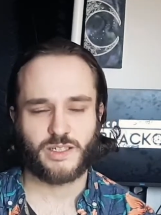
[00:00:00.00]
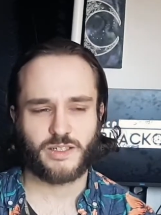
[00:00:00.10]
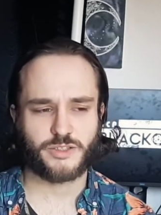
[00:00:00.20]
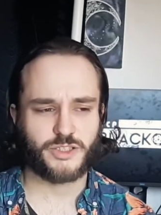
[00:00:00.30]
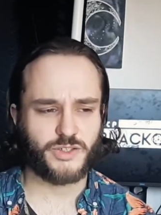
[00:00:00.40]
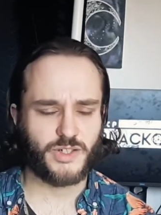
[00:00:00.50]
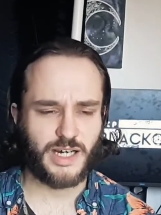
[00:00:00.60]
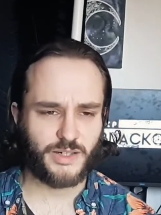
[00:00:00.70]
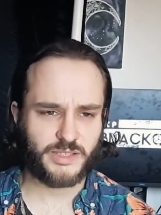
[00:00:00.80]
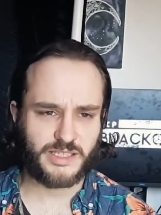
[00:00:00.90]
And I'll show you
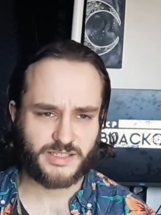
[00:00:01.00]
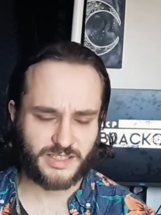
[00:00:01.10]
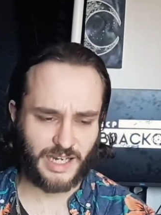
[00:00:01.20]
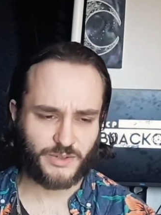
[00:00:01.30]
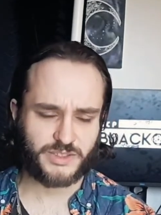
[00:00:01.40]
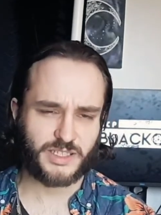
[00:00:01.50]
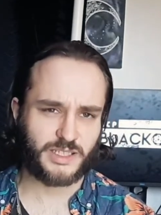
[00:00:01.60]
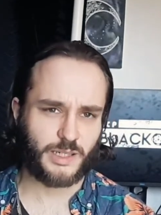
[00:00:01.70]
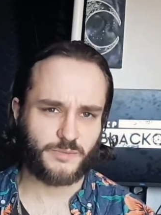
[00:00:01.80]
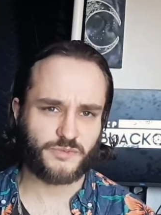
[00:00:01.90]
how these sounds can
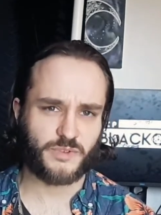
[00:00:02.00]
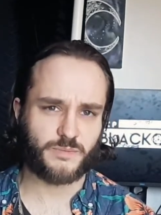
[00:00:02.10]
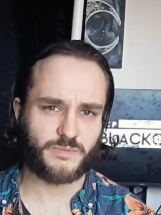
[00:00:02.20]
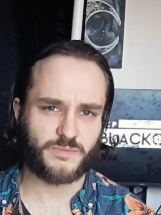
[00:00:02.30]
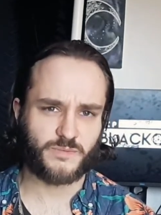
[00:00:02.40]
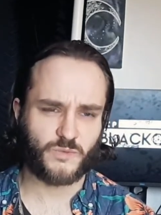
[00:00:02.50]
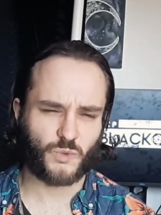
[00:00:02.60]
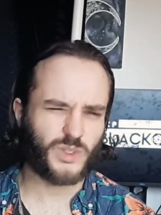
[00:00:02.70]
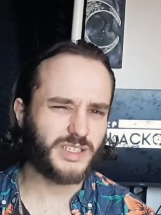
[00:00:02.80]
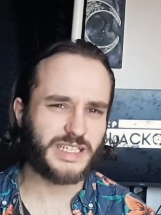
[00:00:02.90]
come from
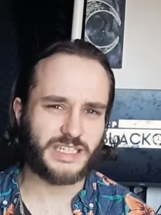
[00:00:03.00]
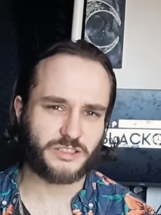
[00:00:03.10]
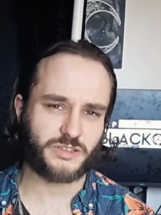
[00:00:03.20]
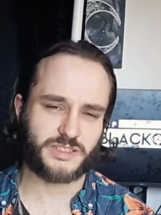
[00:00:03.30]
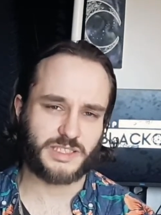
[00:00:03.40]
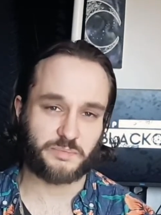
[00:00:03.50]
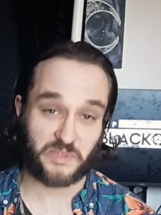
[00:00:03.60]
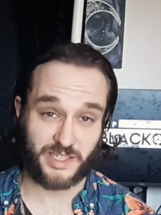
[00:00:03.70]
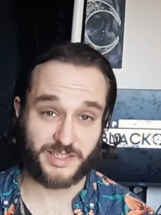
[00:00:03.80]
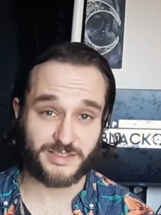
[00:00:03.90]
really interesting
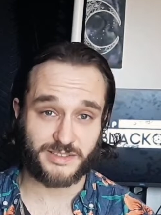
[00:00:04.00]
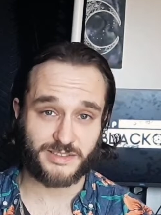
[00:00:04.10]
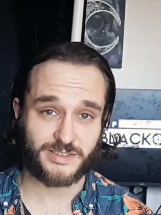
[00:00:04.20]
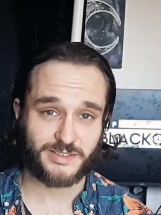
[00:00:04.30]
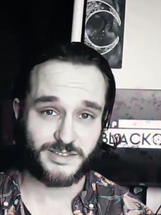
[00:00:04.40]
places.